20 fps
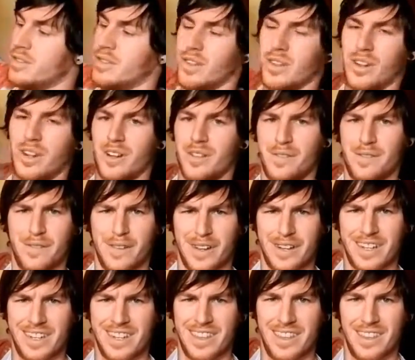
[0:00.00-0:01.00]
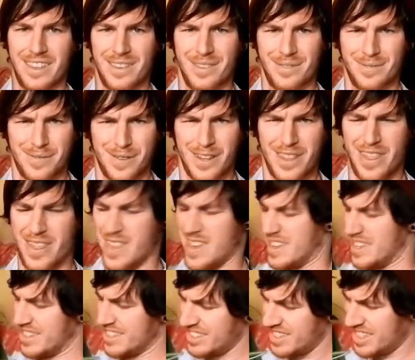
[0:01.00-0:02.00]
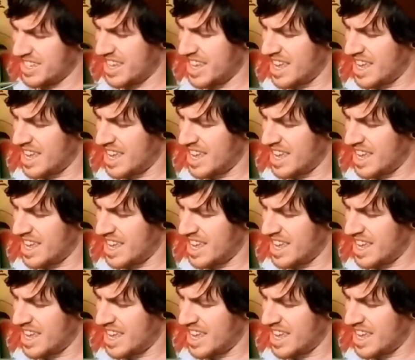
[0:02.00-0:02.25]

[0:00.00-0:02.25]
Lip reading: for fun things.